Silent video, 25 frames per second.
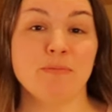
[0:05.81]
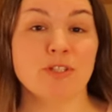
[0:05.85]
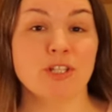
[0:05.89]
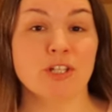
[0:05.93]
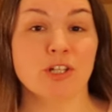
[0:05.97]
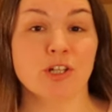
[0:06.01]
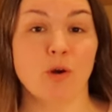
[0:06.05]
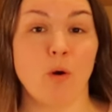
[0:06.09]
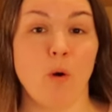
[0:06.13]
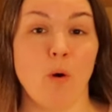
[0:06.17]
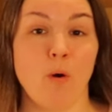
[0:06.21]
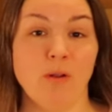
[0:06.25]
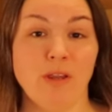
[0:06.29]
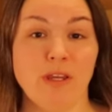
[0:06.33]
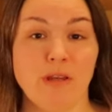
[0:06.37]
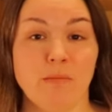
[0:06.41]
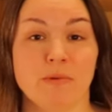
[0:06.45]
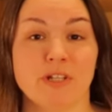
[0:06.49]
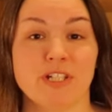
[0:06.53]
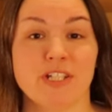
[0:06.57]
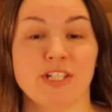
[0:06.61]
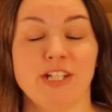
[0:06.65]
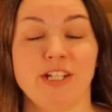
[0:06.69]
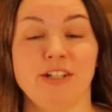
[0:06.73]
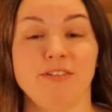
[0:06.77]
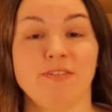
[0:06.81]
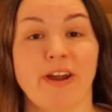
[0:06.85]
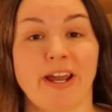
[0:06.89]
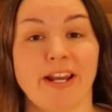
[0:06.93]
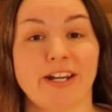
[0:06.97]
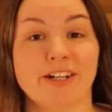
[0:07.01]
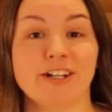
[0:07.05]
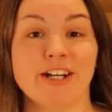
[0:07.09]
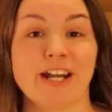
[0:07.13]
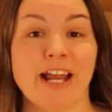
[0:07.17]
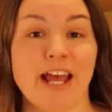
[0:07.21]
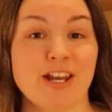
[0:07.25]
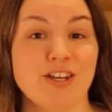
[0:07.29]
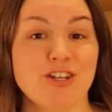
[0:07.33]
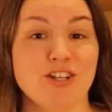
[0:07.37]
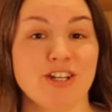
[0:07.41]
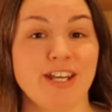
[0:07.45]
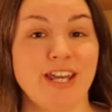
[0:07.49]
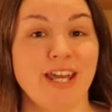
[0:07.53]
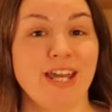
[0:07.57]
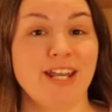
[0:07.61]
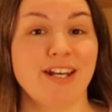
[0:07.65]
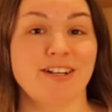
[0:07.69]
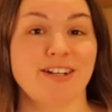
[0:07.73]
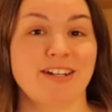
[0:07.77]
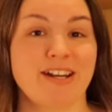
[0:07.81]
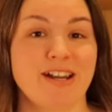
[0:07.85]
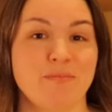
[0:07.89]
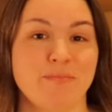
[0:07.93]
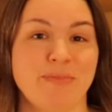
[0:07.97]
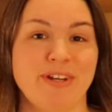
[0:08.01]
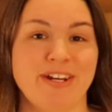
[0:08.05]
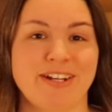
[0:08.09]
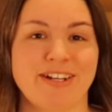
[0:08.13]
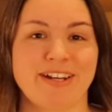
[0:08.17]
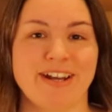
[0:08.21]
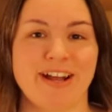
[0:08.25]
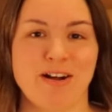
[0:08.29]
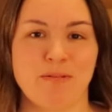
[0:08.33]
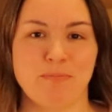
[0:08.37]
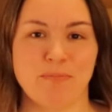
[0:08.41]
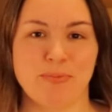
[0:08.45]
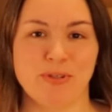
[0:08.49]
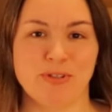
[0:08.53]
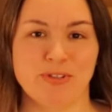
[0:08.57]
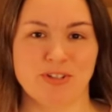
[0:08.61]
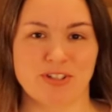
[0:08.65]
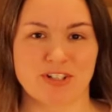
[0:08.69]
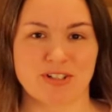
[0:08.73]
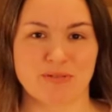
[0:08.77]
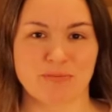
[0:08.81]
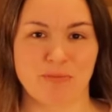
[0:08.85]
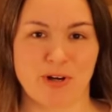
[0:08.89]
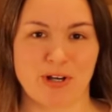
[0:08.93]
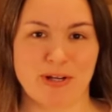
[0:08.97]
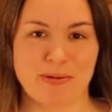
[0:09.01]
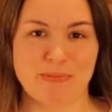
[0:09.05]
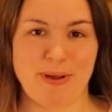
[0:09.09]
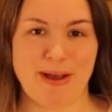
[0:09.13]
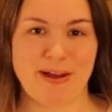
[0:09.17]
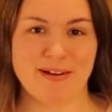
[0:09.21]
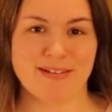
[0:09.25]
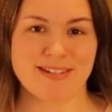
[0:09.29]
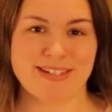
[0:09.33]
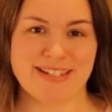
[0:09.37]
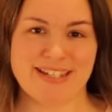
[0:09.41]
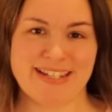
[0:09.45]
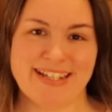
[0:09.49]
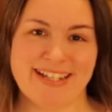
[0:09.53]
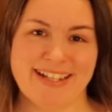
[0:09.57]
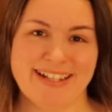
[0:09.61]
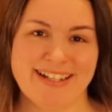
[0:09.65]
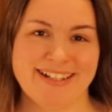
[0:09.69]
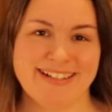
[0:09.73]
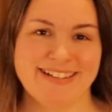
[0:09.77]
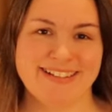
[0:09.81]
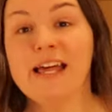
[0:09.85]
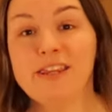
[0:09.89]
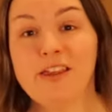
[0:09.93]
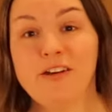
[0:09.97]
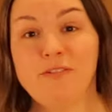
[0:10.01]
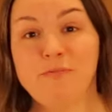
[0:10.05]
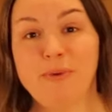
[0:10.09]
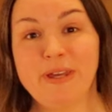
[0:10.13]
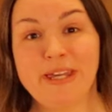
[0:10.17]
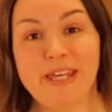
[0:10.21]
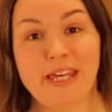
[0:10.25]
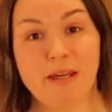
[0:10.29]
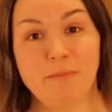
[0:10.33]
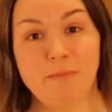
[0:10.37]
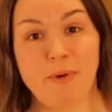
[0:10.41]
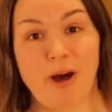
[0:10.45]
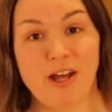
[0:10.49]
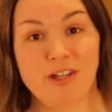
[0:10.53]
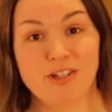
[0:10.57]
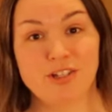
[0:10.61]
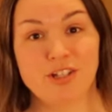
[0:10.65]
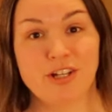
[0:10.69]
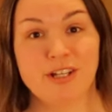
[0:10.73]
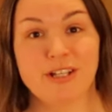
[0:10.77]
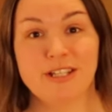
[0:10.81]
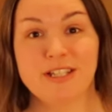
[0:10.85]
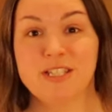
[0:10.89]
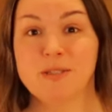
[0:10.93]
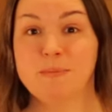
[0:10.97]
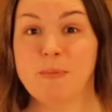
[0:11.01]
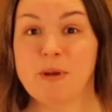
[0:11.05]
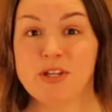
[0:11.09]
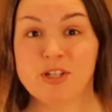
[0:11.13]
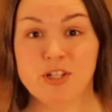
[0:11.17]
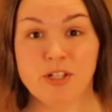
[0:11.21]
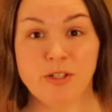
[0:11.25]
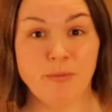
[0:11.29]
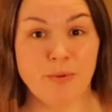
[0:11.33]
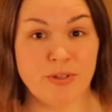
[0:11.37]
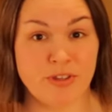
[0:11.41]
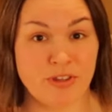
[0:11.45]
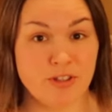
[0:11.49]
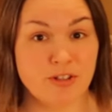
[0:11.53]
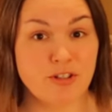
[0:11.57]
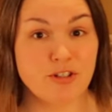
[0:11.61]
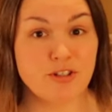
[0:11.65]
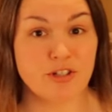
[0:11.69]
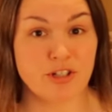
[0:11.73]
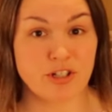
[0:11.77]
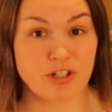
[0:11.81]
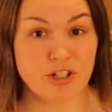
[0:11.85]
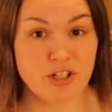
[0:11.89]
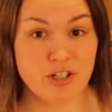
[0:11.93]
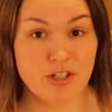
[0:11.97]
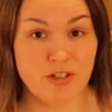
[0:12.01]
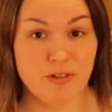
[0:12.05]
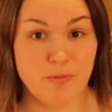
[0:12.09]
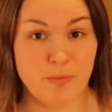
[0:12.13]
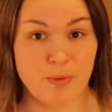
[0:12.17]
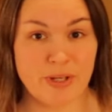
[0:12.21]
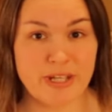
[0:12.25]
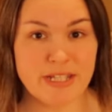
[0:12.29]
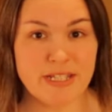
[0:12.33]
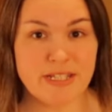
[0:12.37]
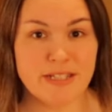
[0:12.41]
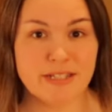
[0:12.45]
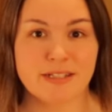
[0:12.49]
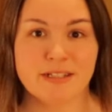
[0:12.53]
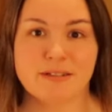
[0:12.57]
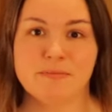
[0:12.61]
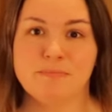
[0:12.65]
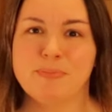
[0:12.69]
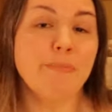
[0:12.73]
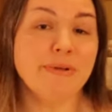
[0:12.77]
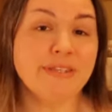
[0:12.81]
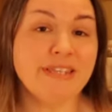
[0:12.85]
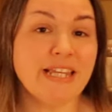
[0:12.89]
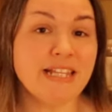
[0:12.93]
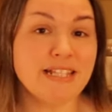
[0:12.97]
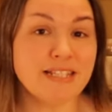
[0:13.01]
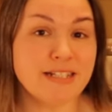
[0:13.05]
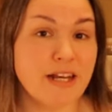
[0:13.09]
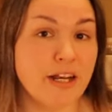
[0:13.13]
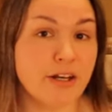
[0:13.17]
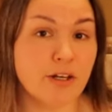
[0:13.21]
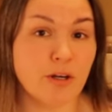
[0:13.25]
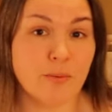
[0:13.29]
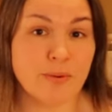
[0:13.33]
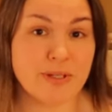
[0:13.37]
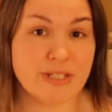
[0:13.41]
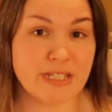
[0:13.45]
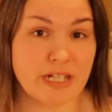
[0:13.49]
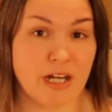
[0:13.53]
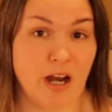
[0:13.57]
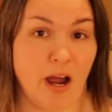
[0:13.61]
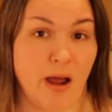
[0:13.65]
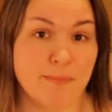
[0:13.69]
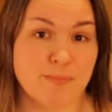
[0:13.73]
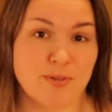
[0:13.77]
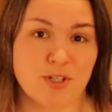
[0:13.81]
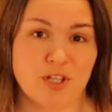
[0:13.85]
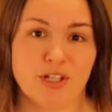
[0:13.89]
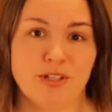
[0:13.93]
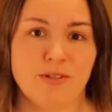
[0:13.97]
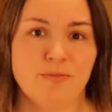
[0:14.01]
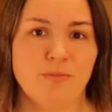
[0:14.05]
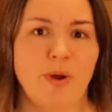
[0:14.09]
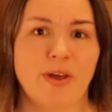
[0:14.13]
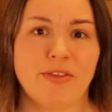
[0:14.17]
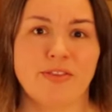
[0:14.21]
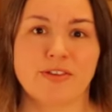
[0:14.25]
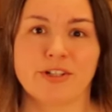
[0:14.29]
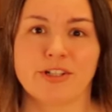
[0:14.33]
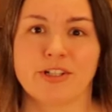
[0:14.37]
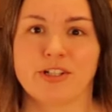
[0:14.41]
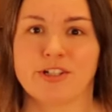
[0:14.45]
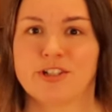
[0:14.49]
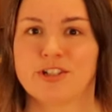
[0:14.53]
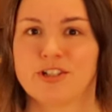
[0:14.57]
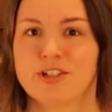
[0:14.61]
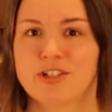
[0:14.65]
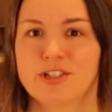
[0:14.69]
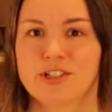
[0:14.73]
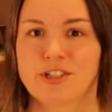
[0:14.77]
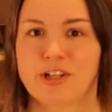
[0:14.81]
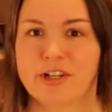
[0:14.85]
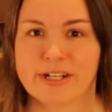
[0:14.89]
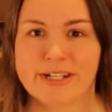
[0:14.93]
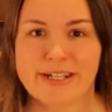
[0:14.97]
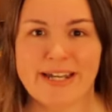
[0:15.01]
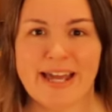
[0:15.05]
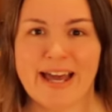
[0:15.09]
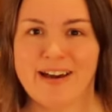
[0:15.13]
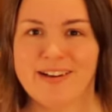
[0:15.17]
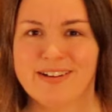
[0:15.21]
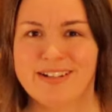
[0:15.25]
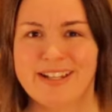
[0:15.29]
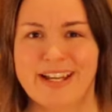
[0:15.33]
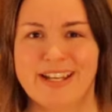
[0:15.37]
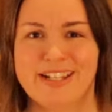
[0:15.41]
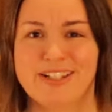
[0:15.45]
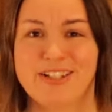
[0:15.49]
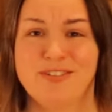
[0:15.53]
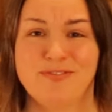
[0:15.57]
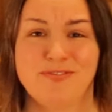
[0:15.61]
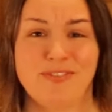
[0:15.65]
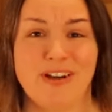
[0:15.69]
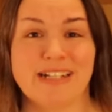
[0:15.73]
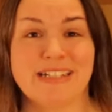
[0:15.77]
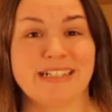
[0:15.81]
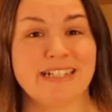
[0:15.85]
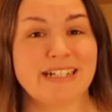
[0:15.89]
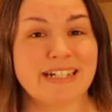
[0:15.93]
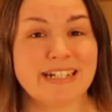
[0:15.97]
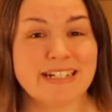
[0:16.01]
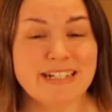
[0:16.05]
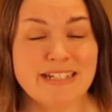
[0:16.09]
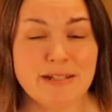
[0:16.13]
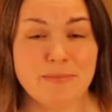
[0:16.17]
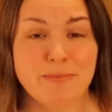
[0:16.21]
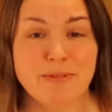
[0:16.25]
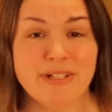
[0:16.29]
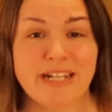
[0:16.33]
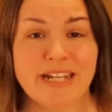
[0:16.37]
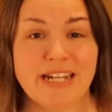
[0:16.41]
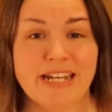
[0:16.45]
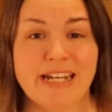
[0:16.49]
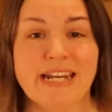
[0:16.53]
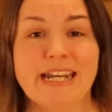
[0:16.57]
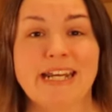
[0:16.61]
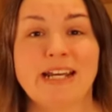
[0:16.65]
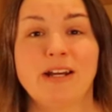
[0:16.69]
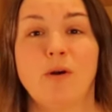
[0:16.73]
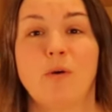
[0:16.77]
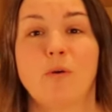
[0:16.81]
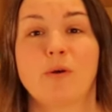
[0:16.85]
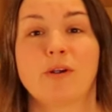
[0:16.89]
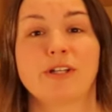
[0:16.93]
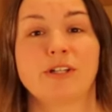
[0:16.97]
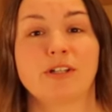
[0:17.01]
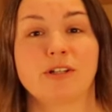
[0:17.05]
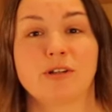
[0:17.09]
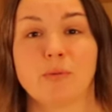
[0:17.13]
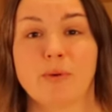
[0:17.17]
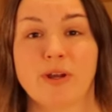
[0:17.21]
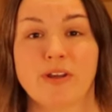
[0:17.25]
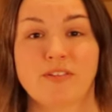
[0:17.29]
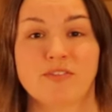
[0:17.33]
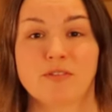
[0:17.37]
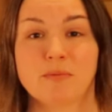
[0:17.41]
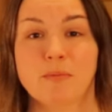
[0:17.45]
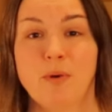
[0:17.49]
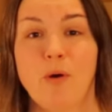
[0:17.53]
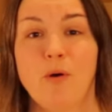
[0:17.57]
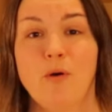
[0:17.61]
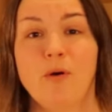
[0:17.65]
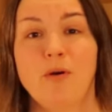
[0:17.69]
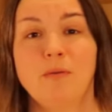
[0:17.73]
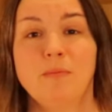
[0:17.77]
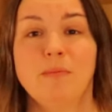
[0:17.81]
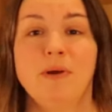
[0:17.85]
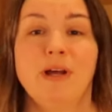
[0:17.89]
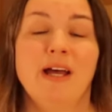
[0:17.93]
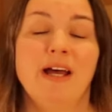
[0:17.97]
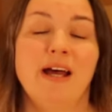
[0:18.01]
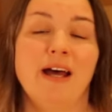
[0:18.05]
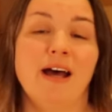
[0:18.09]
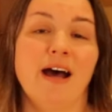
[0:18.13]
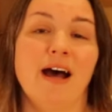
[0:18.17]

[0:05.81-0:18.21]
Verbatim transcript: is Nicole. I'm a tea writer and educator, and I'm here to help you learn more about tea. I love making matcha, especially with a traditional whisk, but that's not always an option, whether you're just starting out and you find it intimidating or you're away from home.